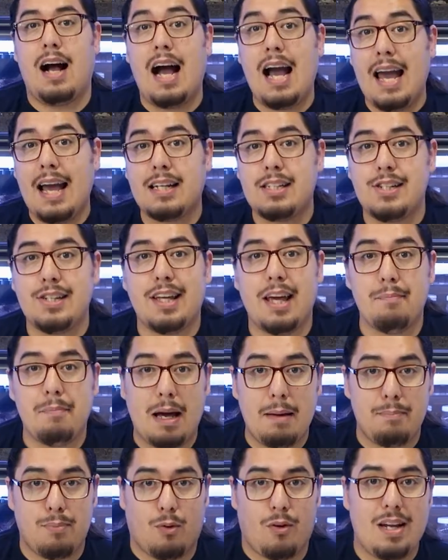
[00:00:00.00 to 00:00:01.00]
I actually get
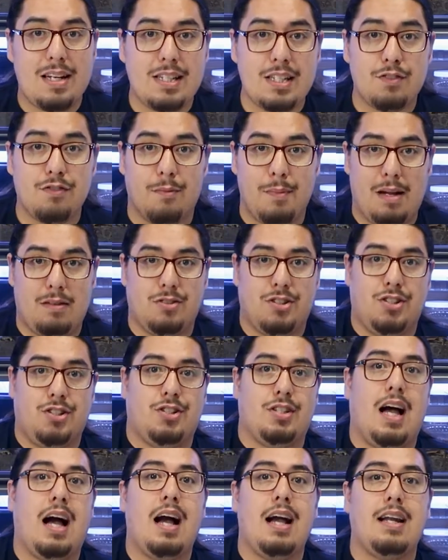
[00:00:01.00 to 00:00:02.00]
my branches from
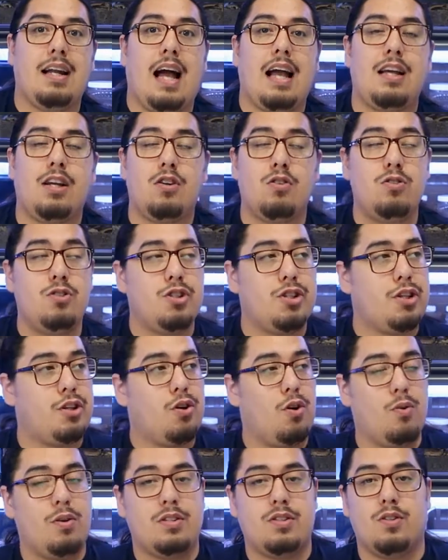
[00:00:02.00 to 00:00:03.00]
outside. I usually
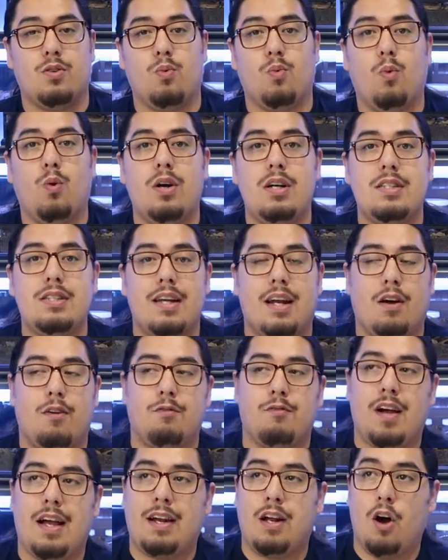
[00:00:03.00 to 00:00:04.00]
go into the woods and I'll
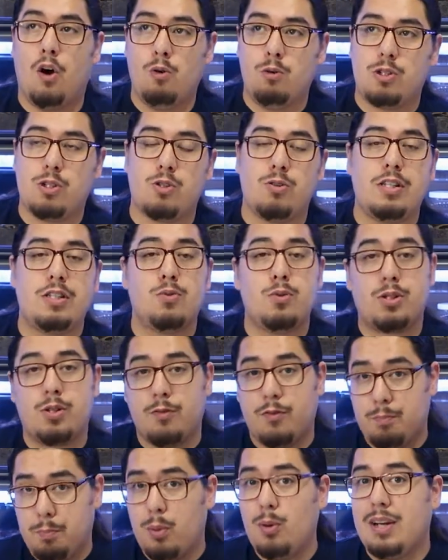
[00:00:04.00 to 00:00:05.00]
find oak trees, which are
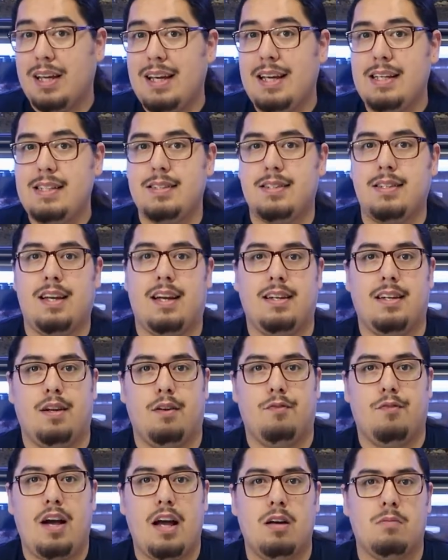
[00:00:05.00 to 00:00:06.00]
pretty easily
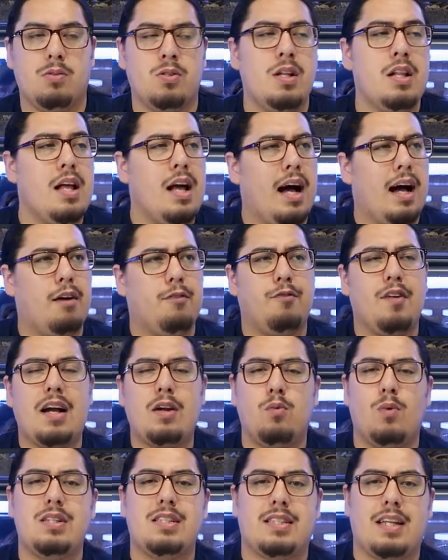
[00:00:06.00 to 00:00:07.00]
identifiable. I'll
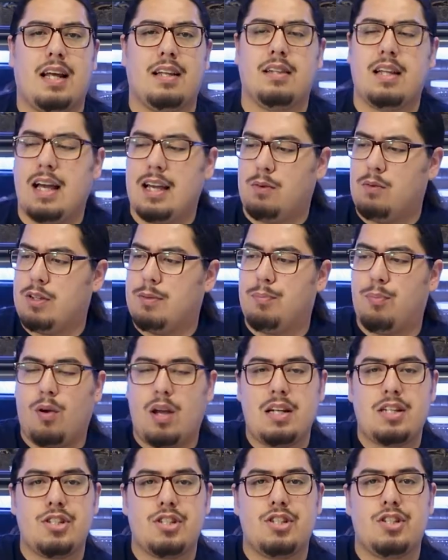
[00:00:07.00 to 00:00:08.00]
find ones that I like with
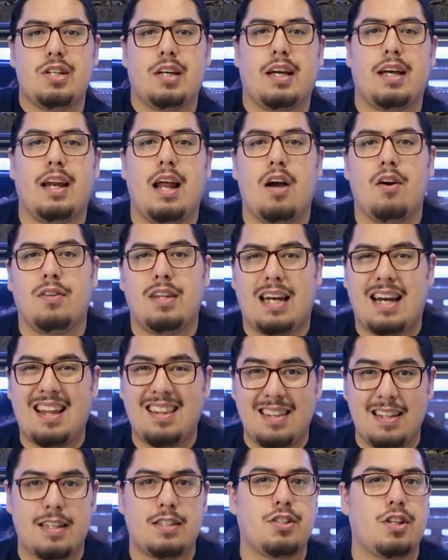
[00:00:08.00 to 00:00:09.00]
branches sticking out that I
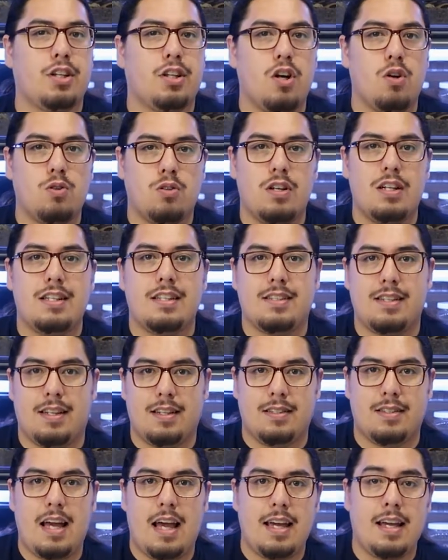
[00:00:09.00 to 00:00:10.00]
think is going to go good inside a
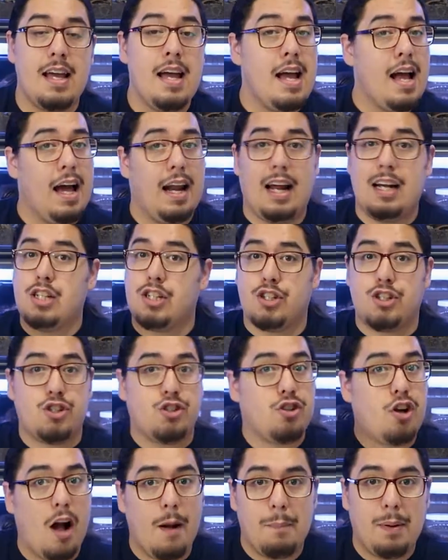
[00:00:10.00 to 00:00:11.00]
tank, and I just
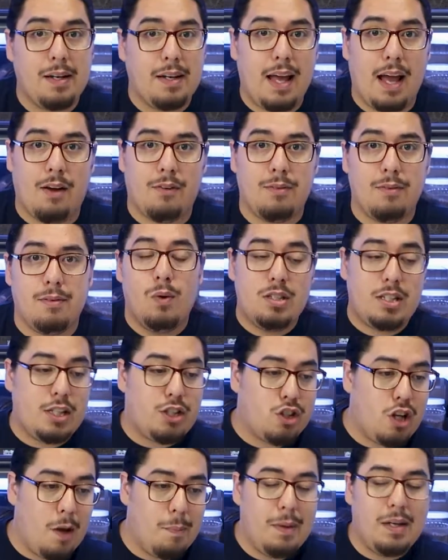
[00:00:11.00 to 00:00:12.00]
chop it down. Once I
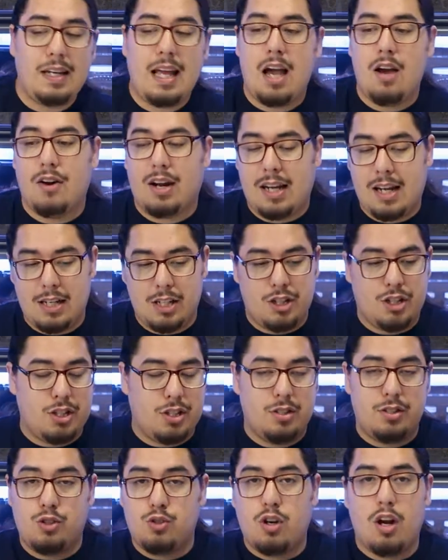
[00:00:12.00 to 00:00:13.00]
chop it down, I kind of
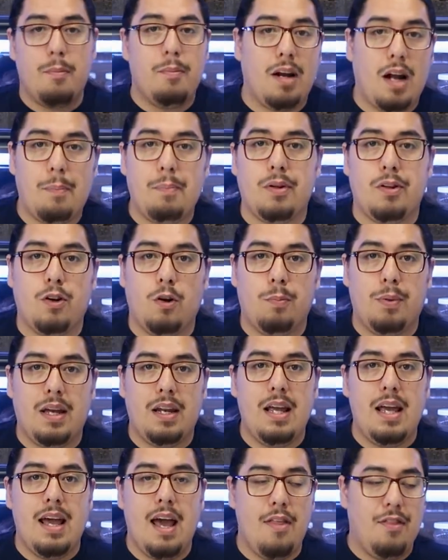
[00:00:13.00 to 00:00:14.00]
just trim it up a little
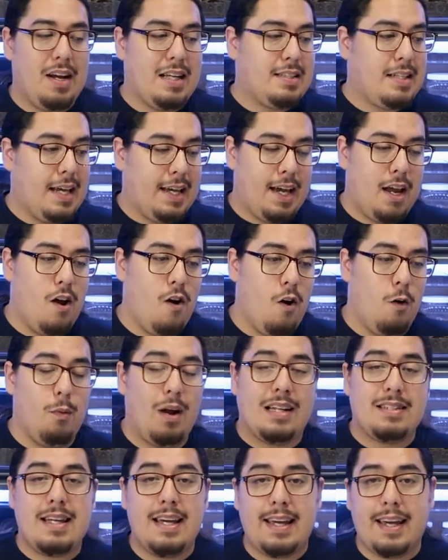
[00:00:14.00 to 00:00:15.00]
bit, and then I take it home.
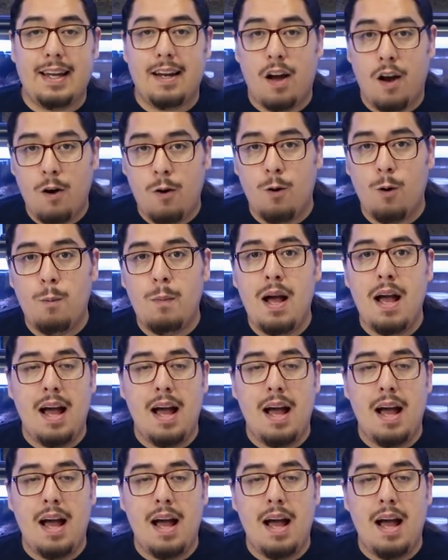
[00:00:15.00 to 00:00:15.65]
When I take it home,